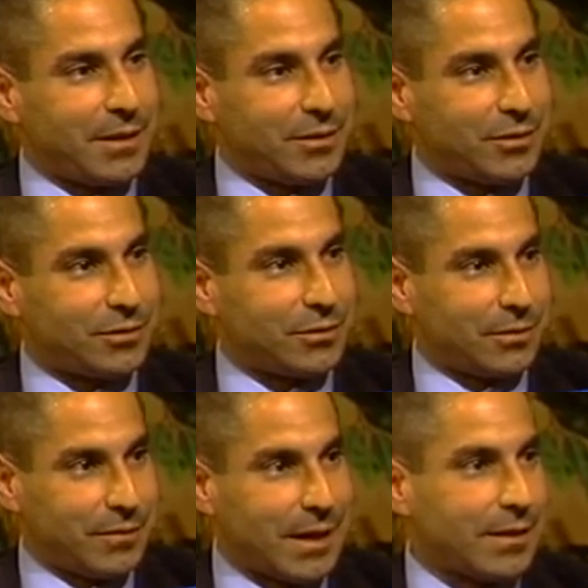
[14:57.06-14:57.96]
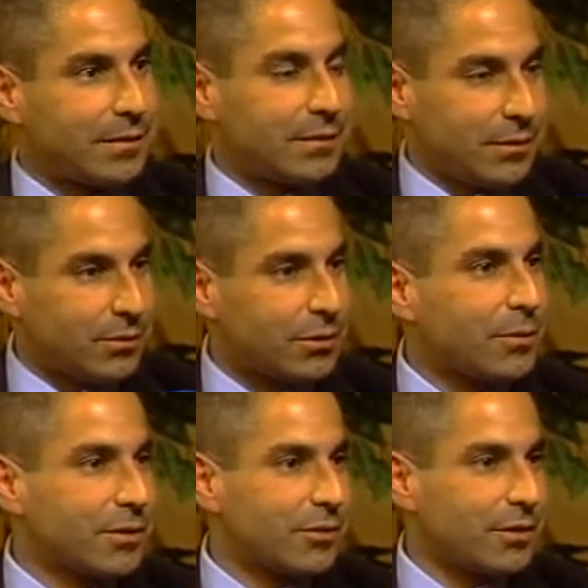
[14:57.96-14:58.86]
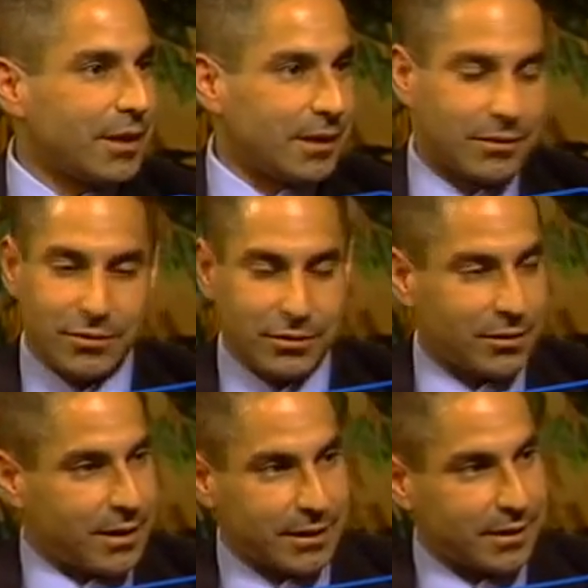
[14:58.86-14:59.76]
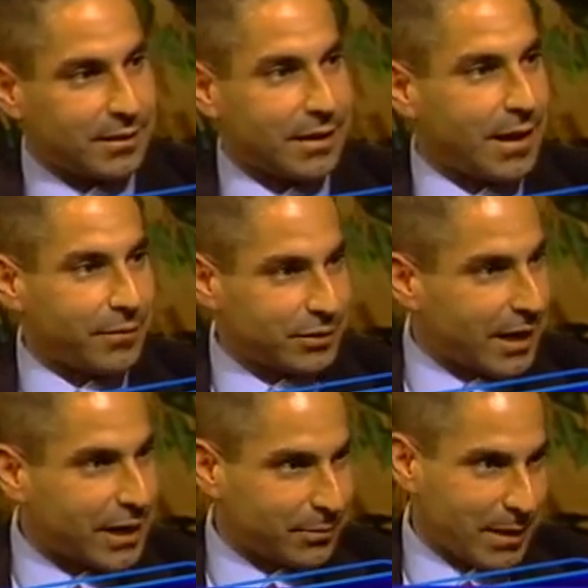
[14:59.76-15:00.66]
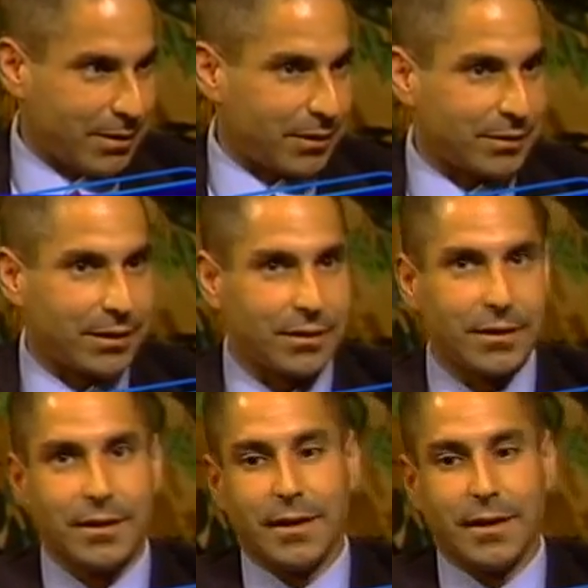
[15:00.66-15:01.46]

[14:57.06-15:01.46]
by these issues of debt, so is the city, just like the average taxpayer out there.